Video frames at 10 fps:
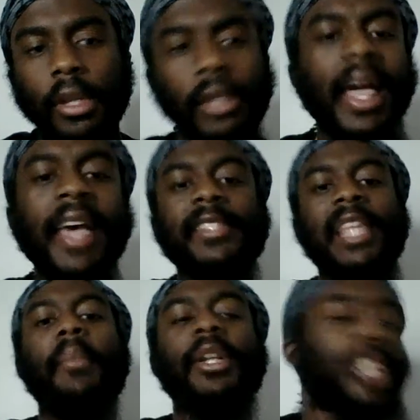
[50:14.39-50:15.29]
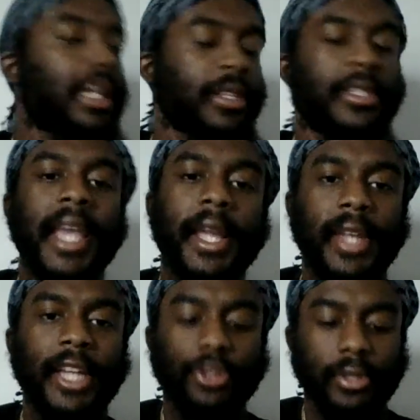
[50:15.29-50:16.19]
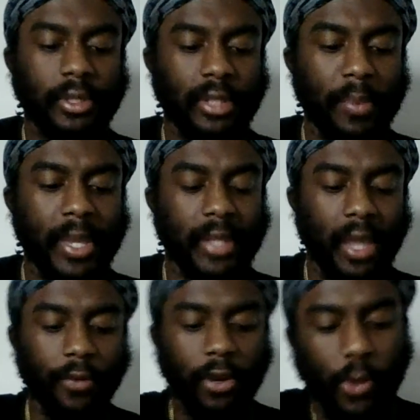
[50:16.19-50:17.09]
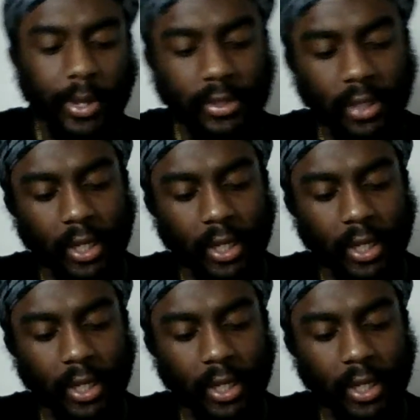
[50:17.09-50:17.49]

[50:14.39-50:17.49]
Last time I checked the second Esdras, let me get that real quick.